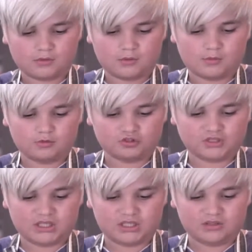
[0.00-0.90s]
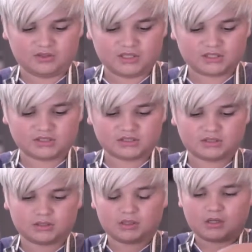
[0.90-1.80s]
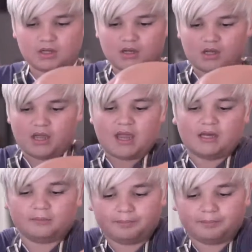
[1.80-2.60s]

we'll just take this and